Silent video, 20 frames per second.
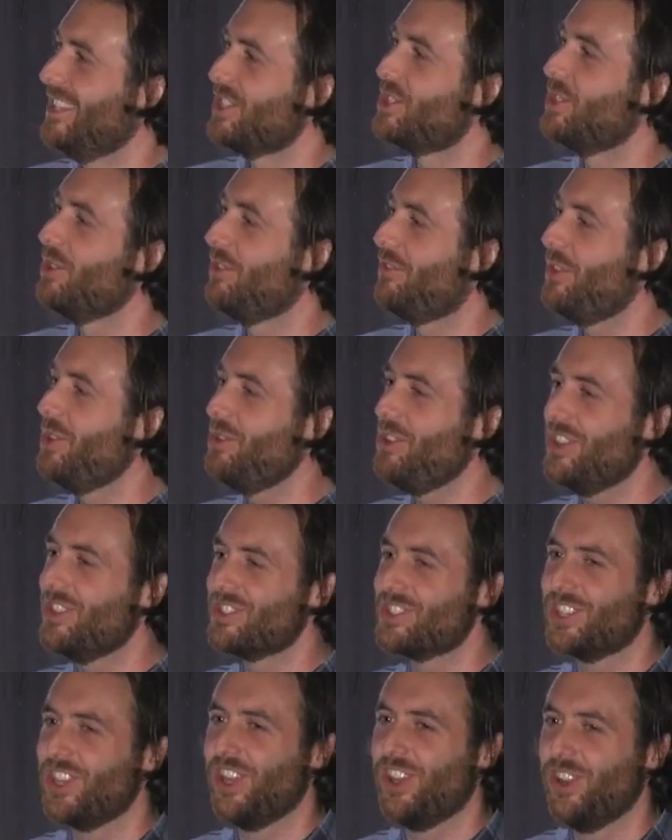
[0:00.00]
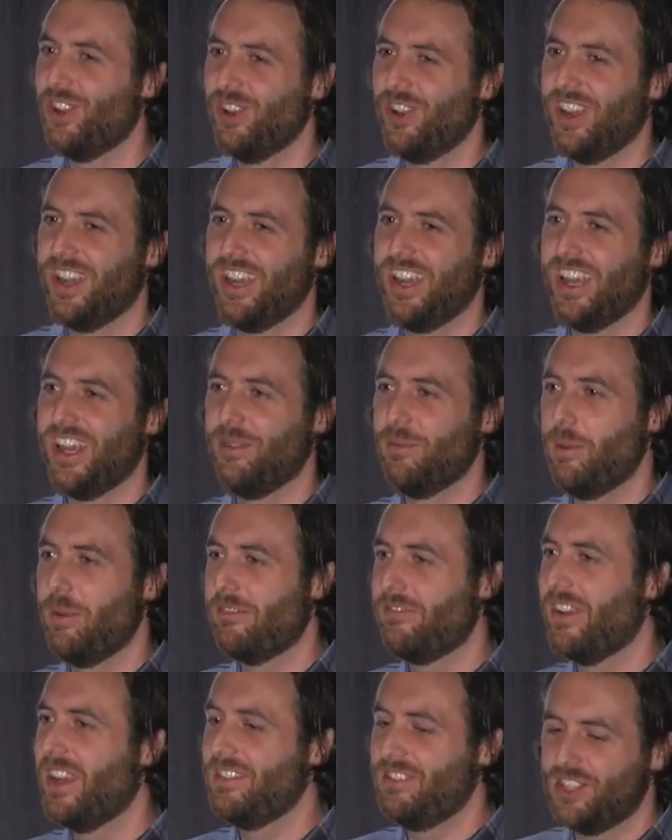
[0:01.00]
So a few years ago,
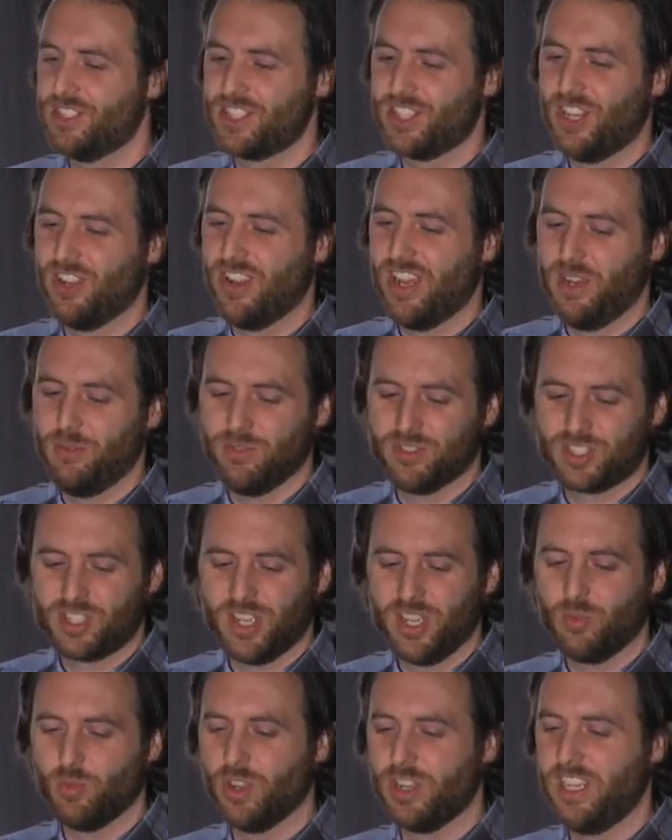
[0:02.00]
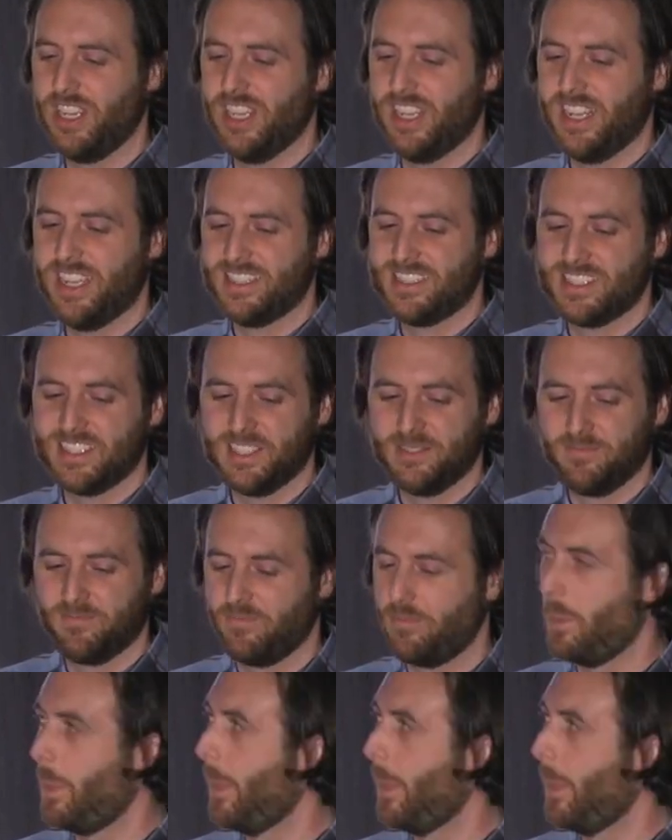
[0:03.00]
about 5 years ago, I started working at Etsy.